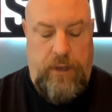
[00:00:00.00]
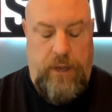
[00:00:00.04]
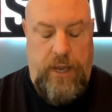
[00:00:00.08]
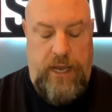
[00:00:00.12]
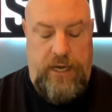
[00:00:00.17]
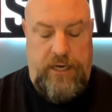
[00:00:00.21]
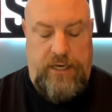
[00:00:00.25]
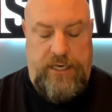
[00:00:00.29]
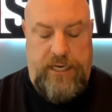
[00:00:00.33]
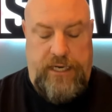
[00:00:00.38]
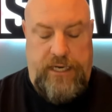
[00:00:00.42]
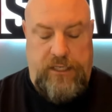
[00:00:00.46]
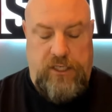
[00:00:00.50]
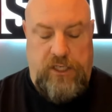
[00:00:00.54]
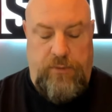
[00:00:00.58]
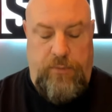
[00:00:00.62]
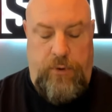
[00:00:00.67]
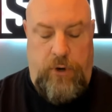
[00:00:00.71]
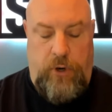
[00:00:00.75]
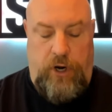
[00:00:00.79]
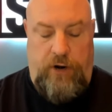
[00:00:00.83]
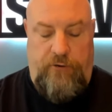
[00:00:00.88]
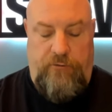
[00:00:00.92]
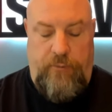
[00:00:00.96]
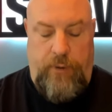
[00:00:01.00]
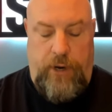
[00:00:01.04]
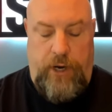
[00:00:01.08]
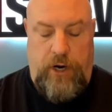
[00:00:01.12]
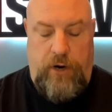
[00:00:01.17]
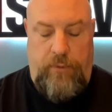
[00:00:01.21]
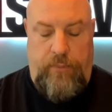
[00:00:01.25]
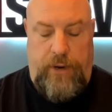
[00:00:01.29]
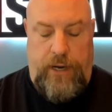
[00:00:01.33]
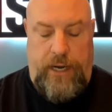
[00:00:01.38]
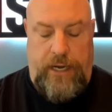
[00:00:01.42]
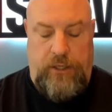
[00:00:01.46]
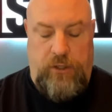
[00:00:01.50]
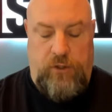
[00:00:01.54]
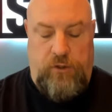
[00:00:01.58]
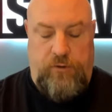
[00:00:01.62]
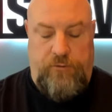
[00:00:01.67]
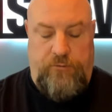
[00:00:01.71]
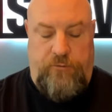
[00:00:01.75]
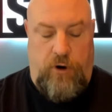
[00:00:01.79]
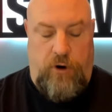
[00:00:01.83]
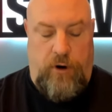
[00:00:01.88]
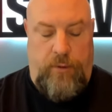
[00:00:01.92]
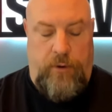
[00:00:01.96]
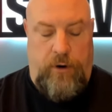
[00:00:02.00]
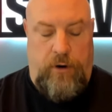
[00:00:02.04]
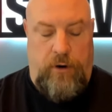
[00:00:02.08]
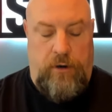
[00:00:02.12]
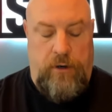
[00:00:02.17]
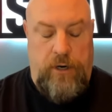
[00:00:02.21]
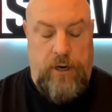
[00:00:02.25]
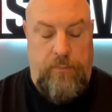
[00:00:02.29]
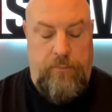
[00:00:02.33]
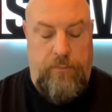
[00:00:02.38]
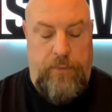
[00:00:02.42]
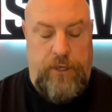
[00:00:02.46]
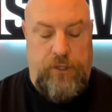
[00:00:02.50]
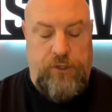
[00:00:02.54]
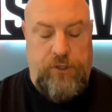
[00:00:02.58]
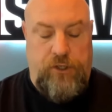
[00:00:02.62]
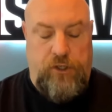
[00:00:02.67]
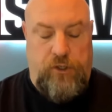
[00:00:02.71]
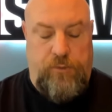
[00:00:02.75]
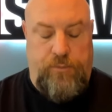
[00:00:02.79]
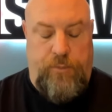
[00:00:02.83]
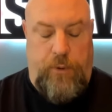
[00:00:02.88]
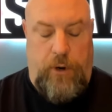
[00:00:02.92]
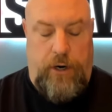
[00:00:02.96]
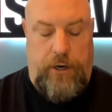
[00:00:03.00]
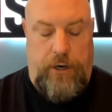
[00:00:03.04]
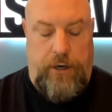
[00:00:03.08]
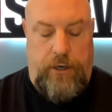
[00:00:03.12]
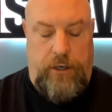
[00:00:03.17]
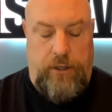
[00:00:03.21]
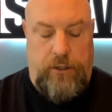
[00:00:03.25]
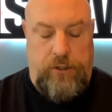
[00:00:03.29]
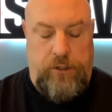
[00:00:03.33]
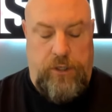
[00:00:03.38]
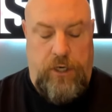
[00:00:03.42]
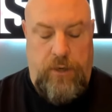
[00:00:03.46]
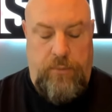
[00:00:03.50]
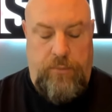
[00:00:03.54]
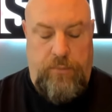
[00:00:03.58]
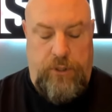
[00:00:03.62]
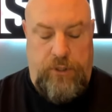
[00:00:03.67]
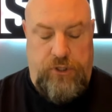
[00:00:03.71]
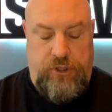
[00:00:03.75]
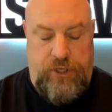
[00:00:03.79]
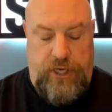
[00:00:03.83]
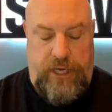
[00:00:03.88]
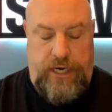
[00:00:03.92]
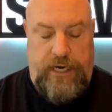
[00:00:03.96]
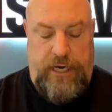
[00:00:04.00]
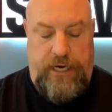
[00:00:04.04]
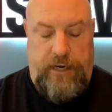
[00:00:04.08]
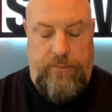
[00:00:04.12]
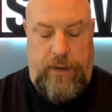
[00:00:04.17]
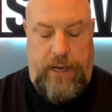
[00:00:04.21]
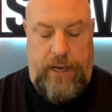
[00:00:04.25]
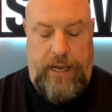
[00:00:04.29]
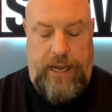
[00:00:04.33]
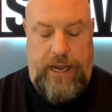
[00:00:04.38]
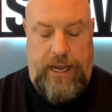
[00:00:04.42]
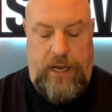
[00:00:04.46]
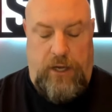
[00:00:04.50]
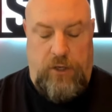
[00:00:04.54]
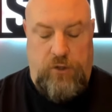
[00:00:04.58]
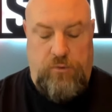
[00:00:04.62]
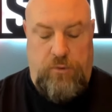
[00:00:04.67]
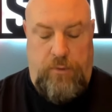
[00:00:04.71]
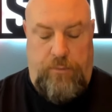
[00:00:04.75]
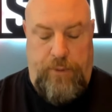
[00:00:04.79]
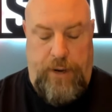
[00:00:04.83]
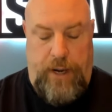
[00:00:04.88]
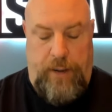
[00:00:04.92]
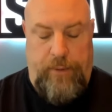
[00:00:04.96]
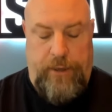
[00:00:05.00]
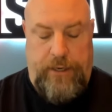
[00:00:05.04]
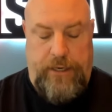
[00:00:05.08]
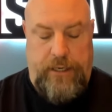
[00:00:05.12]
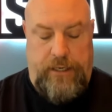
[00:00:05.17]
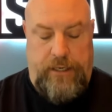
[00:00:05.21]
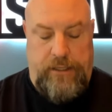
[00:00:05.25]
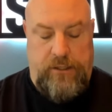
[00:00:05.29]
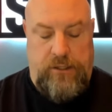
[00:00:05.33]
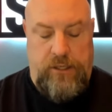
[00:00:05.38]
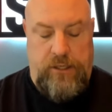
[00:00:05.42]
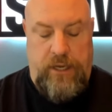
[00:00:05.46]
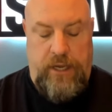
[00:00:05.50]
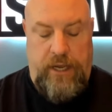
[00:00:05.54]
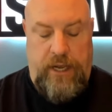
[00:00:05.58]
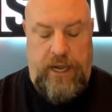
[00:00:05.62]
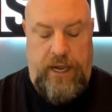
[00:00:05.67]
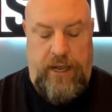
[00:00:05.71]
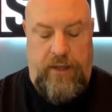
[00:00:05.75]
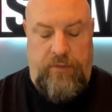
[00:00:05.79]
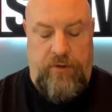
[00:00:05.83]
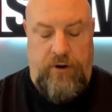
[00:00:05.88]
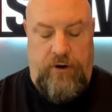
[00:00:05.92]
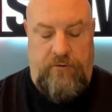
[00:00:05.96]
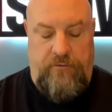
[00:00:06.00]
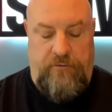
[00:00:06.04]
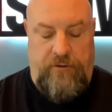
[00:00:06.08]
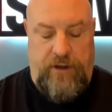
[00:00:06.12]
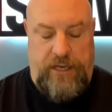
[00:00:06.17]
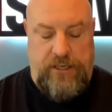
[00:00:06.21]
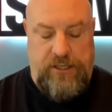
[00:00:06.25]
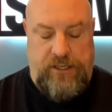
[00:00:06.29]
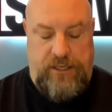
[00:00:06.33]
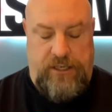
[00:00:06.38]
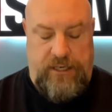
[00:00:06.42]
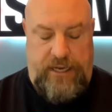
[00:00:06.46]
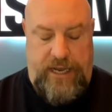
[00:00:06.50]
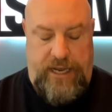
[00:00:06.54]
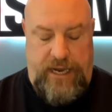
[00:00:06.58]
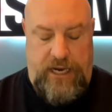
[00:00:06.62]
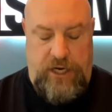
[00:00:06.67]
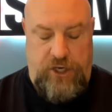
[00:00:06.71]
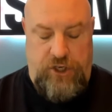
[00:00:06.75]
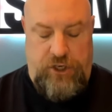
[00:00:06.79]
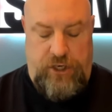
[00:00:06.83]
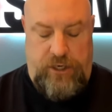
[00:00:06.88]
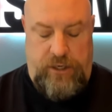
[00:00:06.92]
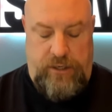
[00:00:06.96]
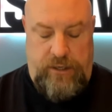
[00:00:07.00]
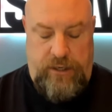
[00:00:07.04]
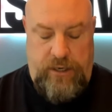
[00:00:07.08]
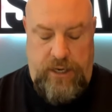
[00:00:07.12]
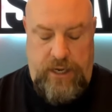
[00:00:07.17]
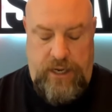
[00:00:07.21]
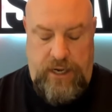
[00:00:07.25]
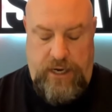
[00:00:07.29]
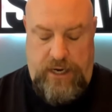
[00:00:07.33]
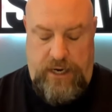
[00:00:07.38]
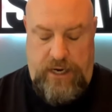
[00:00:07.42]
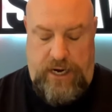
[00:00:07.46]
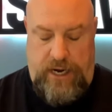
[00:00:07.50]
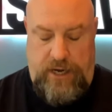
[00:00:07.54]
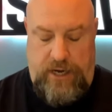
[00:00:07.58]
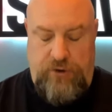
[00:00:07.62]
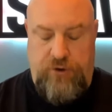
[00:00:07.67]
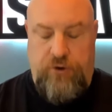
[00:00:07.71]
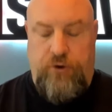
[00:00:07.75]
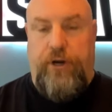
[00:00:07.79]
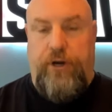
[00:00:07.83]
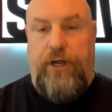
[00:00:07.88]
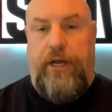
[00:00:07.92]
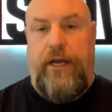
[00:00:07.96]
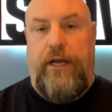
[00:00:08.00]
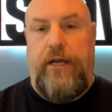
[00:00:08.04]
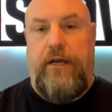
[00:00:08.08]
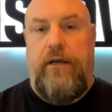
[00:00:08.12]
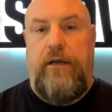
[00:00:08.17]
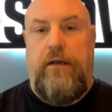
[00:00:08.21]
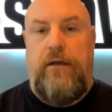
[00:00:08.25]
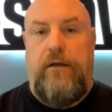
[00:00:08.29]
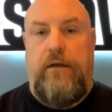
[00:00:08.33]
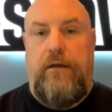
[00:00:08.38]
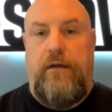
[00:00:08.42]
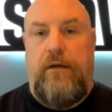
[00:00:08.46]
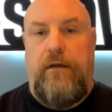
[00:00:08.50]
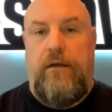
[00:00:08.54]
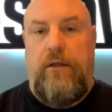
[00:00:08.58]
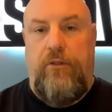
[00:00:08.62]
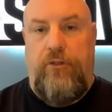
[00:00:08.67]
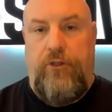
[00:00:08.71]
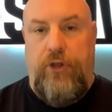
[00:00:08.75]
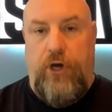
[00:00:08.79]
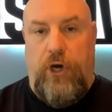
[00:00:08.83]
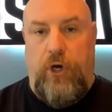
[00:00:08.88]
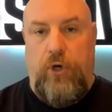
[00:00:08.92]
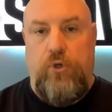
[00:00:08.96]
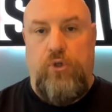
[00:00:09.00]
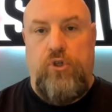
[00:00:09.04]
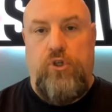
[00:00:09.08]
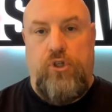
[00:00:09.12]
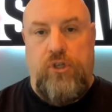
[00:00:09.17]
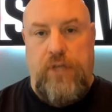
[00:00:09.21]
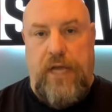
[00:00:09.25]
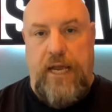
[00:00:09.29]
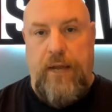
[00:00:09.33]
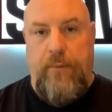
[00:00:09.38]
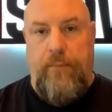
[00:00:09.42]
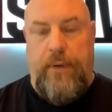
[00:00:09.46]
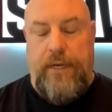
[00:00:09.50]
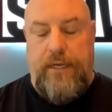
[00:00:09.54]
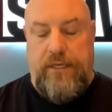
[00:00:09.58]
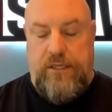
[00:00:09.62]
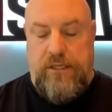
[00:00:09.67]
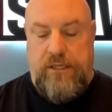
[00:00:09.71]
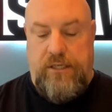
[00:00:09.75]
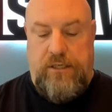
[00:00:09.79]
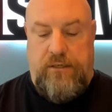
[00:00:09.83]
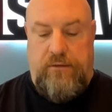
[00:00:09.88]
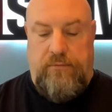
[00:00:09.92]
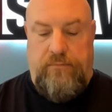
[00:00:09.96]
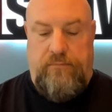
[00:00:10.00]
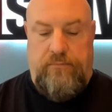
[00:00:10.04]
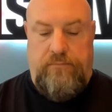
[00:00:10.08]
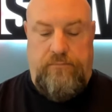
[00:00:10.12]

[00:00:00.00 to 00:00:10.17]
and testimony from Hunter Biden's former business partners presented by House Republicans in their investigation contradict those statements.